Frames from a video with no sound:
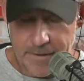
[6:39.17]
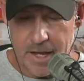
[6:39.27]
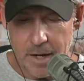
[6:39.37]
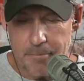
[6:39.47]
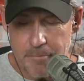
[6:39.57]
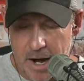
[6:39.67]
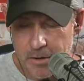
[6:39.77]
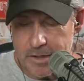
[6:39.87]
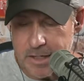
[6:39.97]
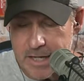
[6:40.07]
and
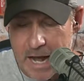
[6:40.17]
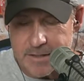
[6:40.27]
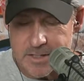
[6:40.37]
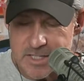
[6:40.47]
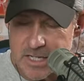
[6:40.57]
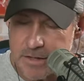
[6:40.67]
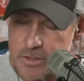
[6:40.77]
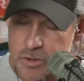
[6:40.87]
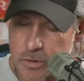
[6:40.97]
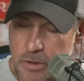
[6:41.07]
America got to see the
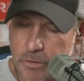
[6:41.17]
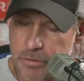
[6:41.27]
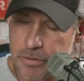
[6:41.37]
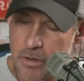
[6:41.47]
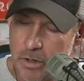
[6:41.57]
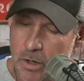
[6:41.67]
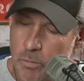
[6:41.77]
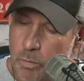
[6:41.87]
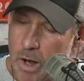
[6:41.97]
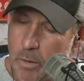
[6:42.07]
truth.
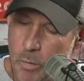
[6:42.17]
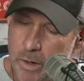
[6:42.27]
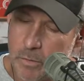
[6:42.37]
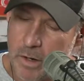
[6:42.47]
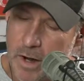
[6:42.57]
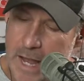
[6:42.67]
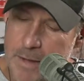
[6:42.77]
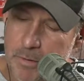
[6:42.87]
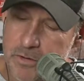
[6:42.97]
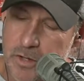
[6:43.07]
What we were
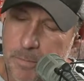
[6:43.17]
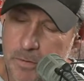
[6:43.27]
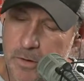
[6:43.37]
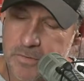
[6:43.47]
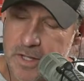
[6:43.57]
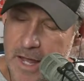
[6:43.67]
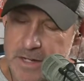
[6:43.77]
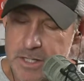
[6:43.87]
able to prove today is that